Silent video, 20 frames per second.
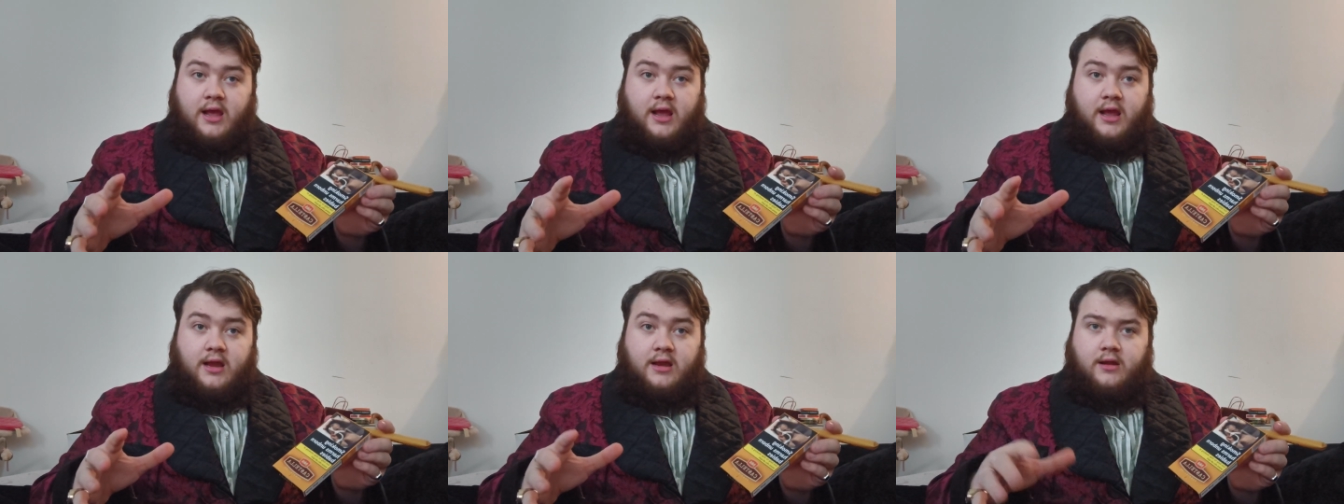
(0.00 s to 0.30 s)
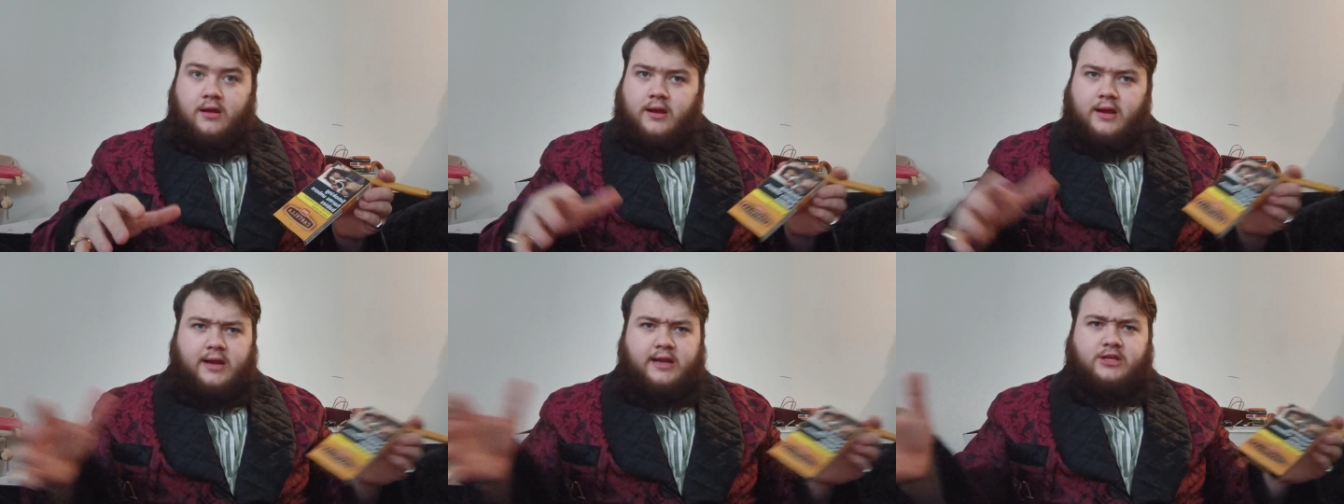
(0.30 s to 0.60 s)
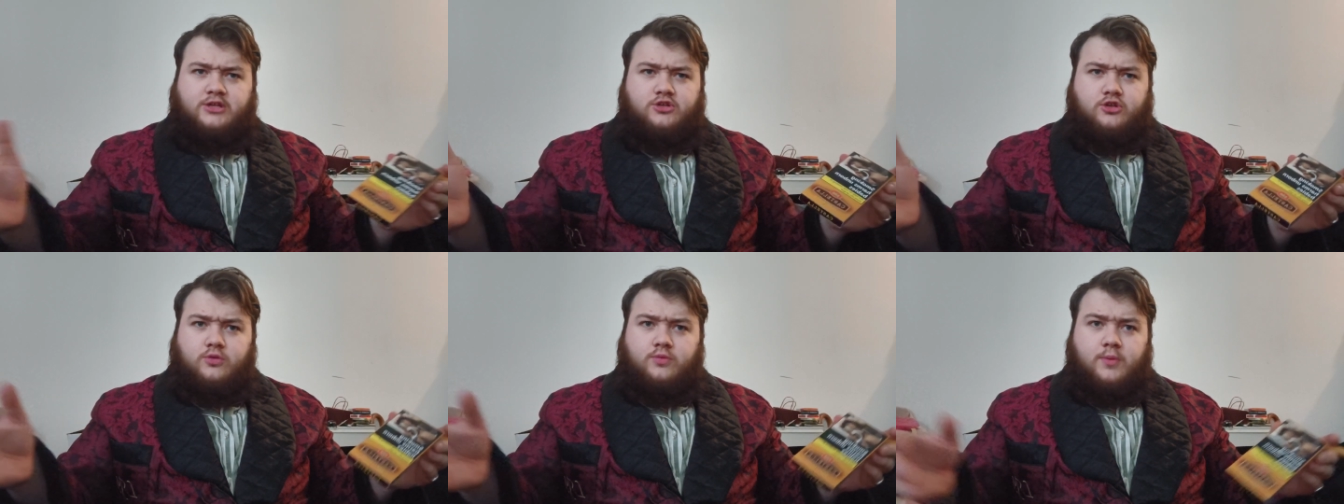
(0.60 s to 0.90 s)
in
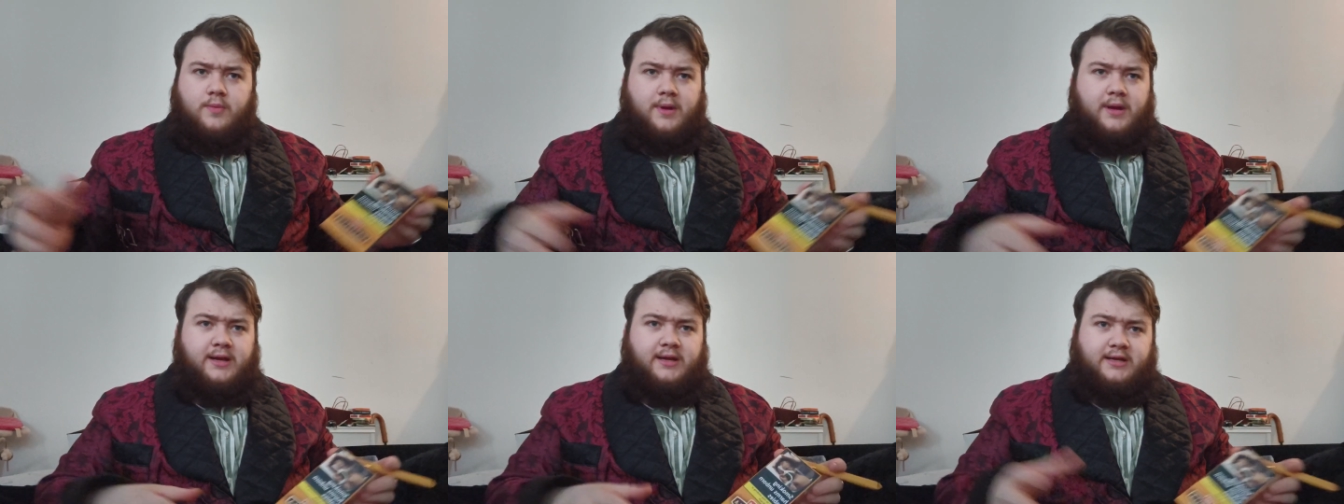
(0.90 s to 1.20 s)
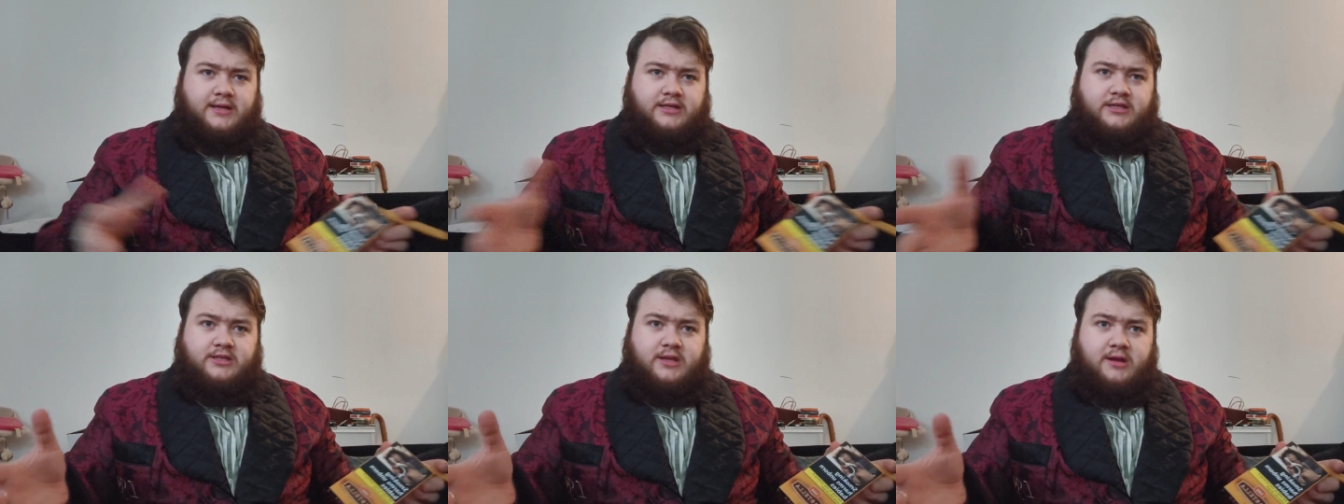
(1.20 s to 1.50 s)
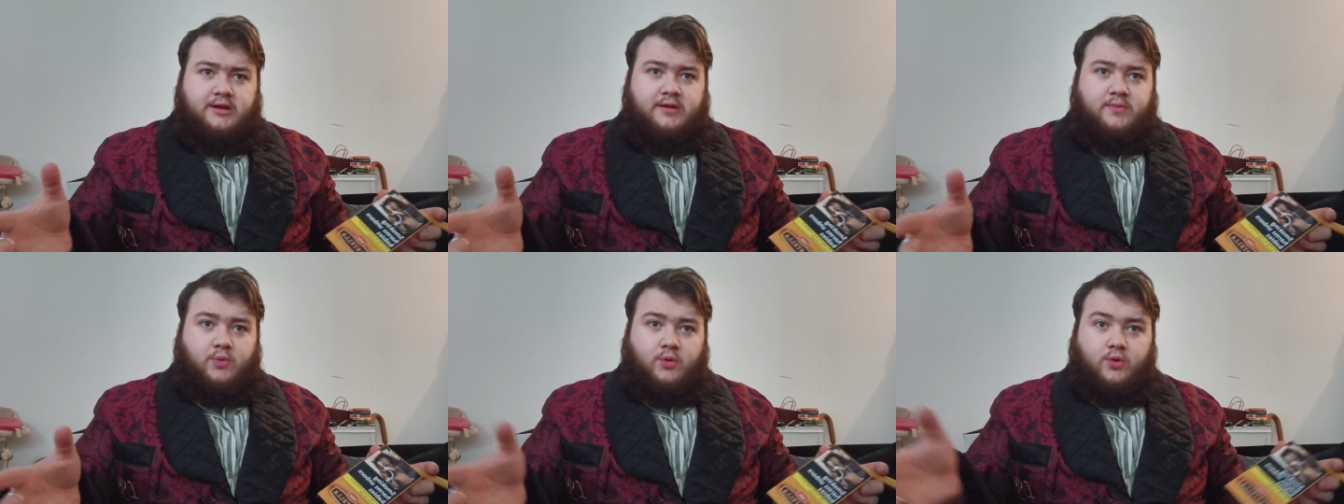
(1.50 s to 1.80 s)
any supermarkets
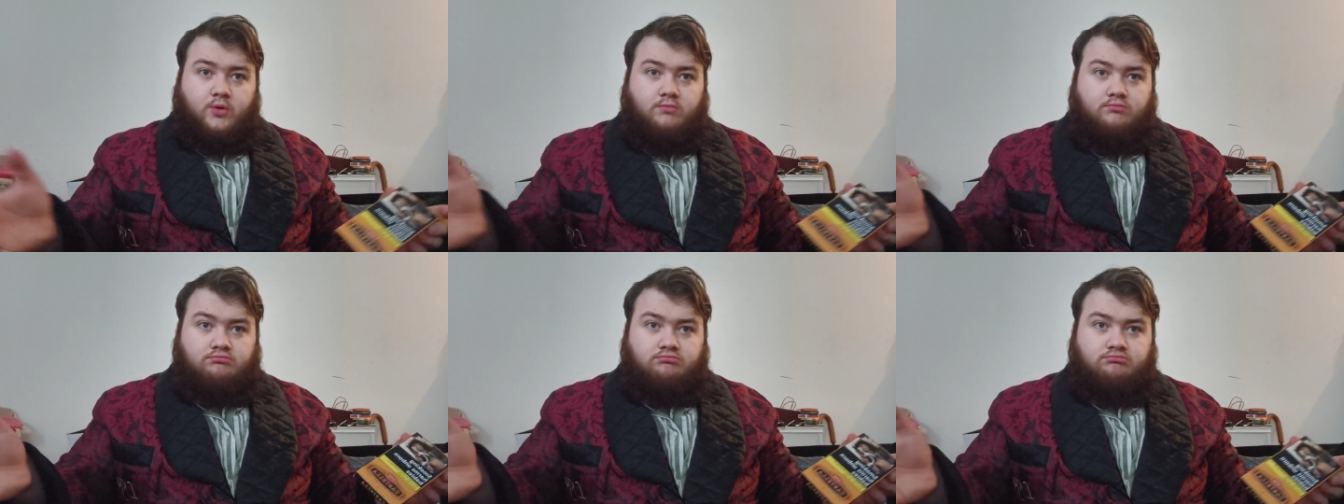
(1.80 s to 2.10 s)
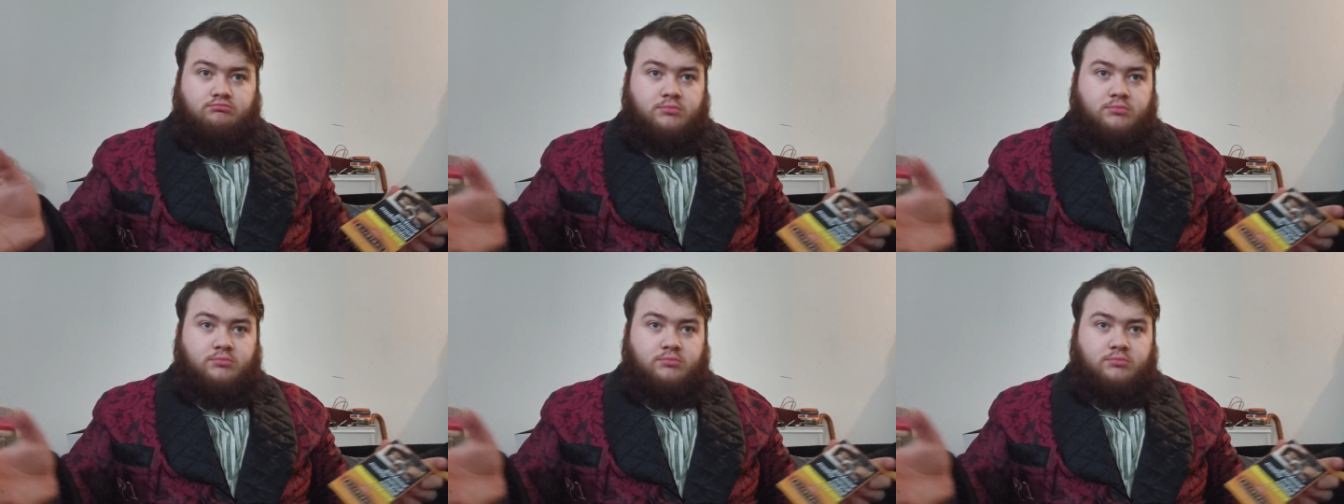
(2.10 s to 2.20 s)
anymore.